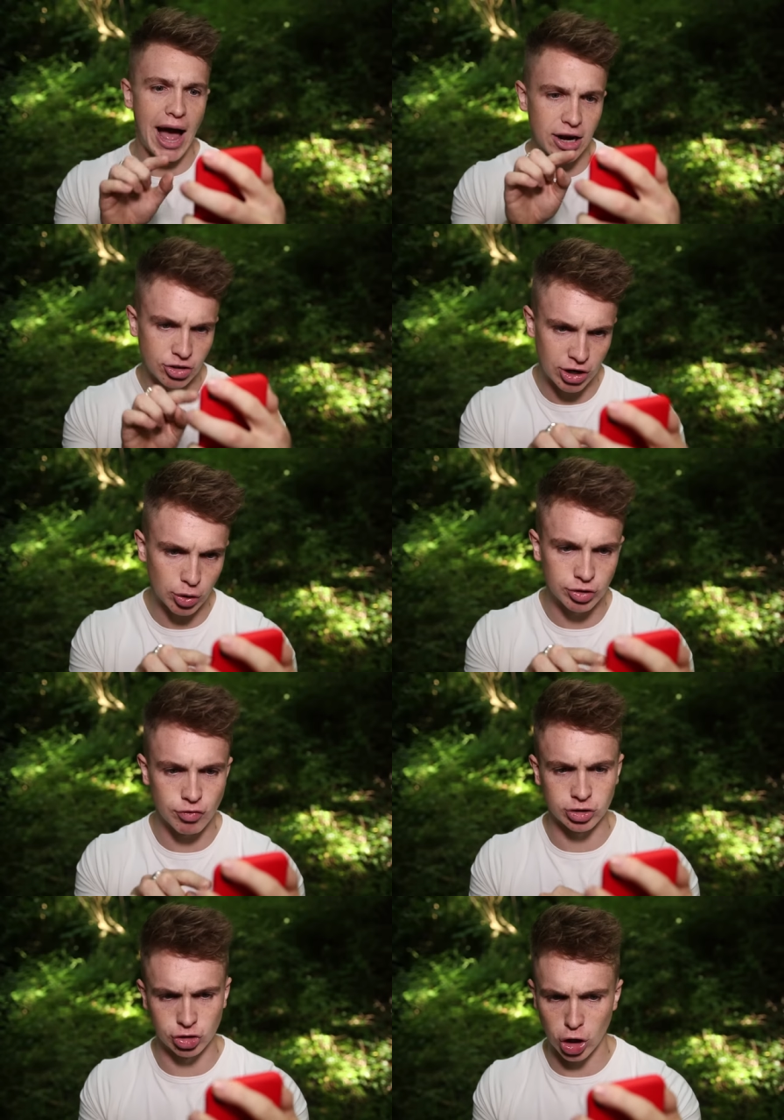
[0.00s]
at the Chelsea
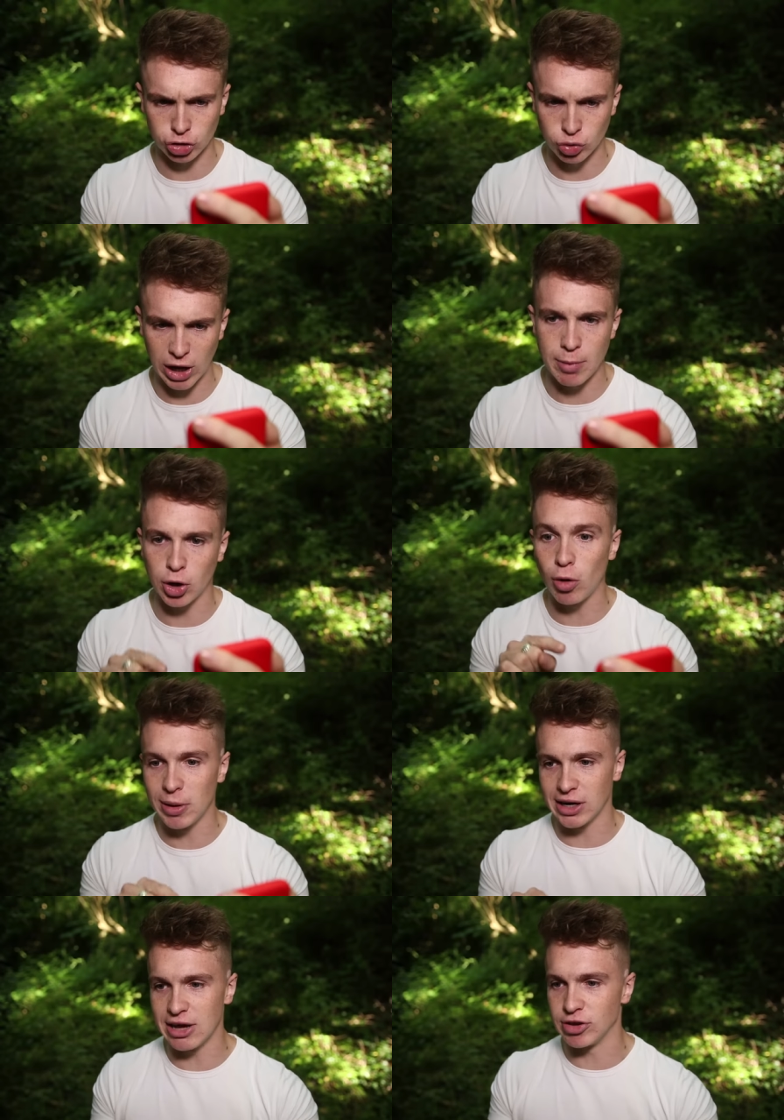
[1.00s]
versus Arsenal game, I got a
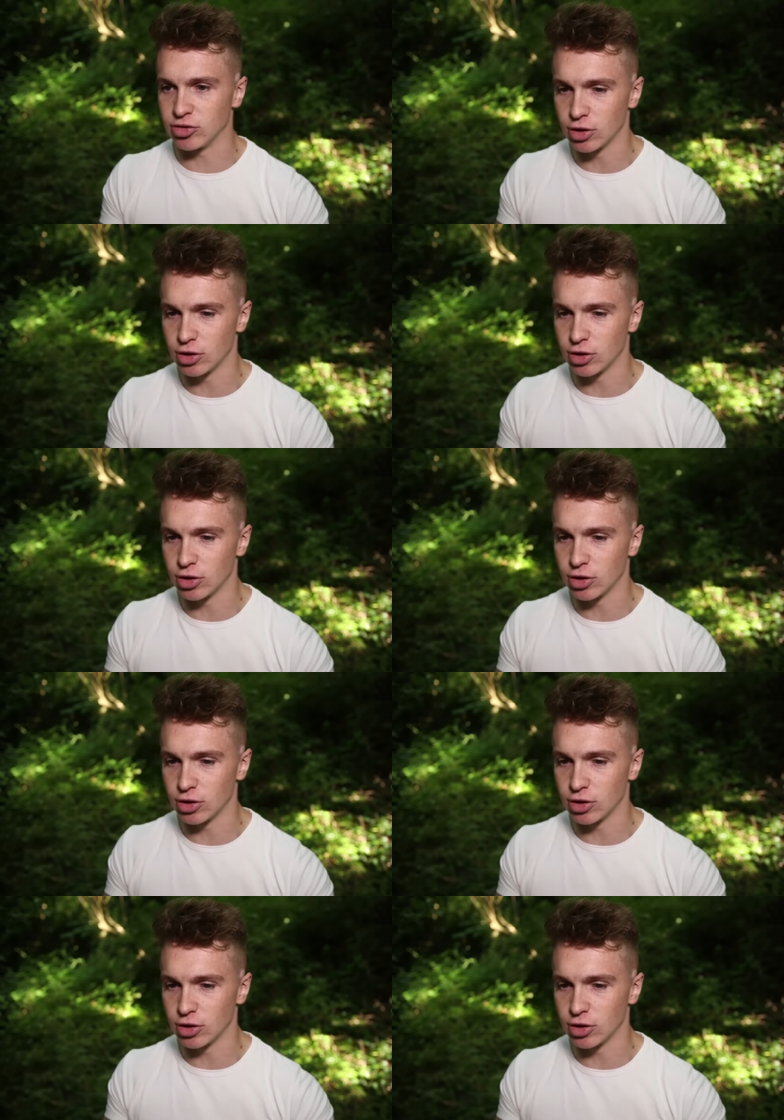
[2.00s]
bit livid.